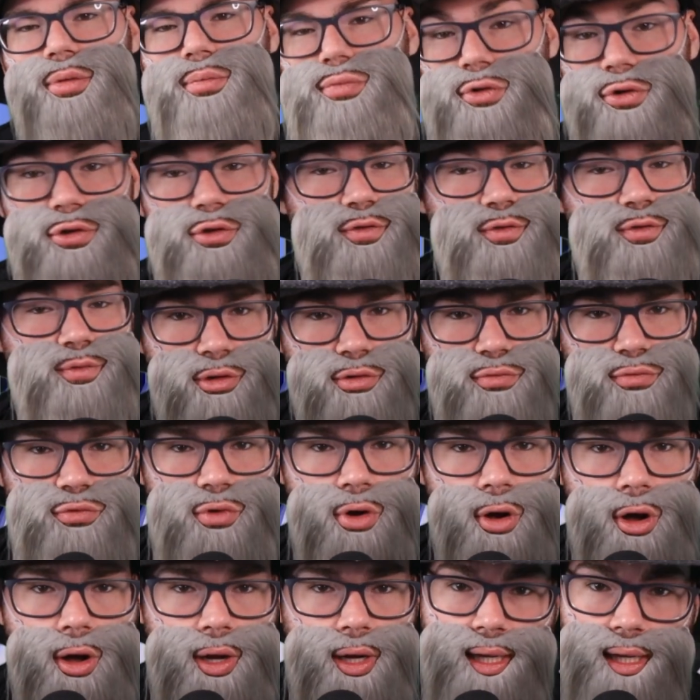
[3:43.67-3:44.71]
proved me
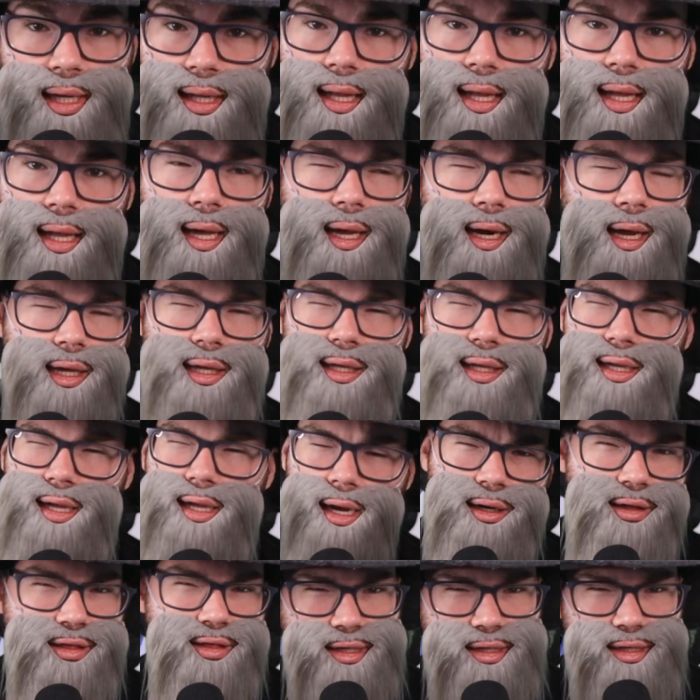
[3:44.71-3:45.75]
wrong, and I
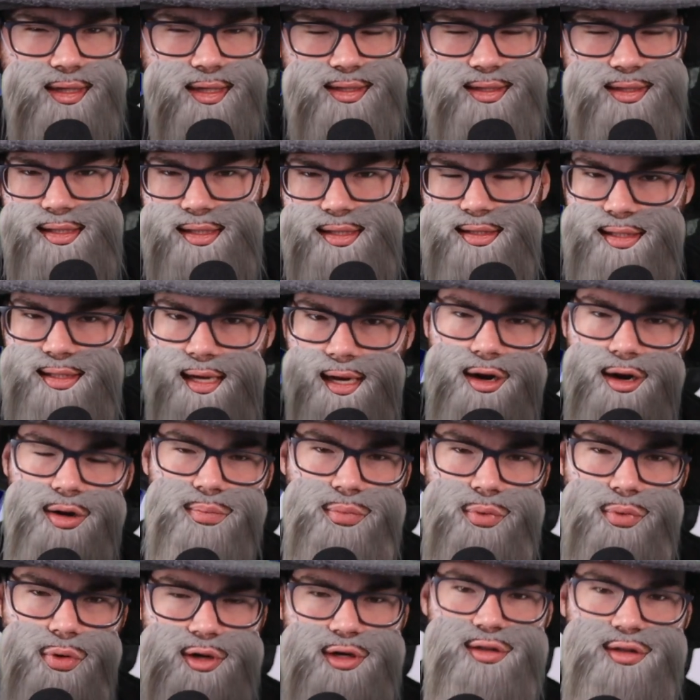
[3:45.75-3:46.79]
kind of think that's the entire
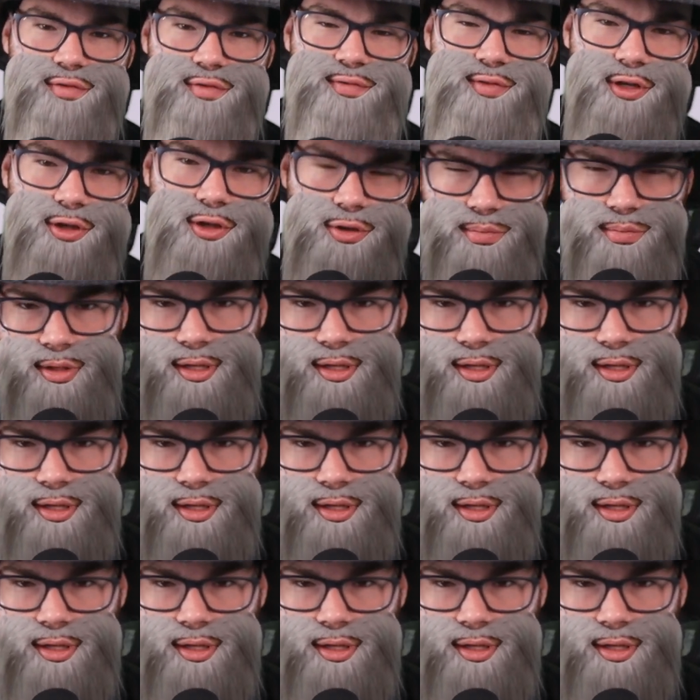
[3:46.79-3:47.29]
point of the film.